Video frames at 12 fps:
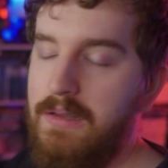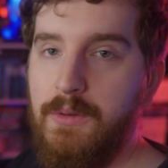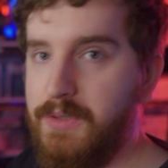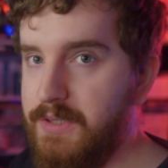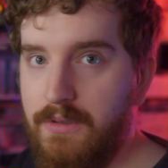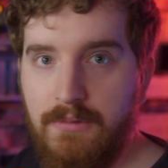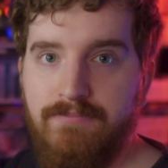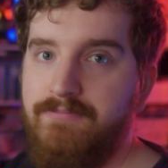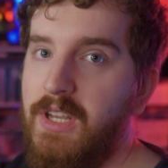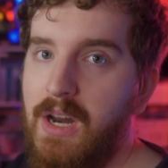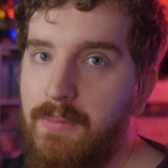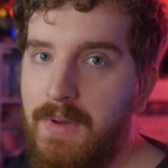You'll still,
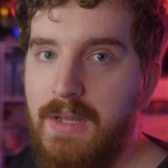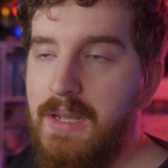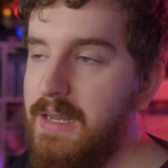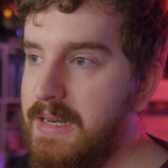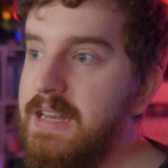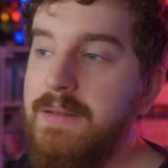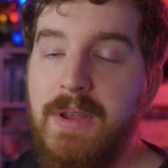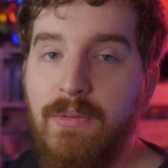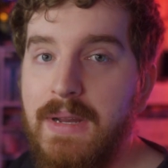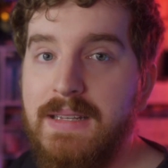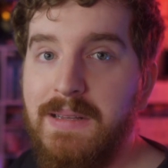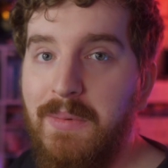you know, need to be
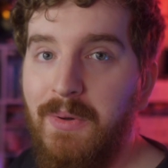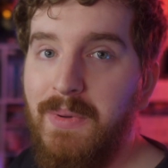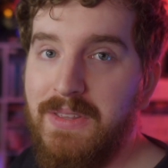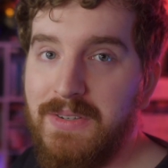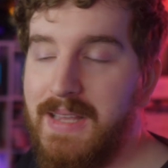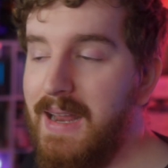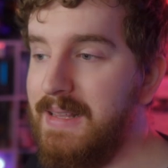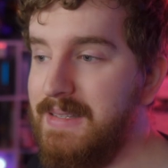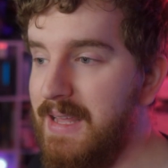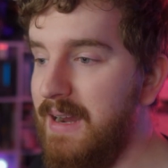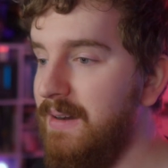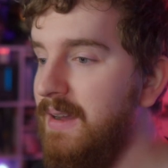reasonable with your settings
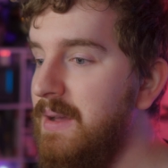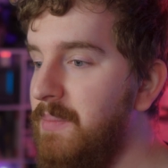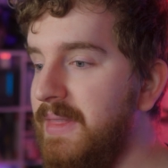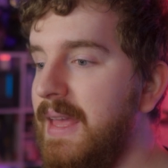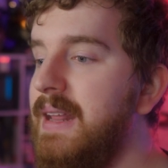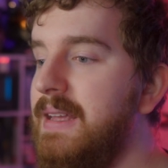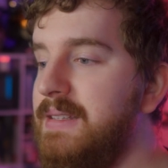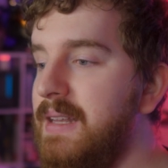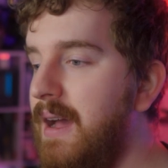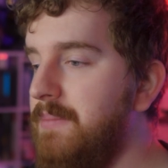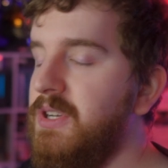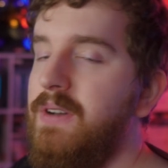there, but that is
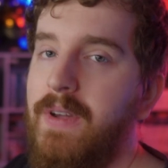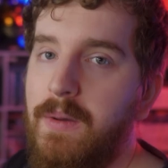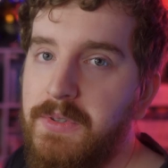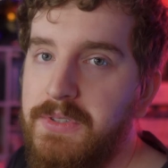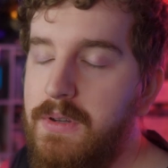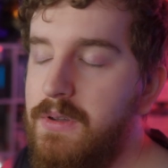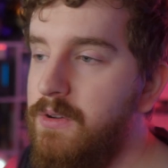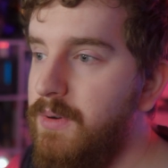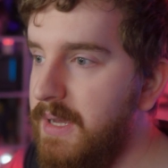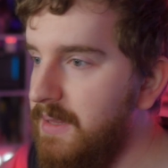an option available to you.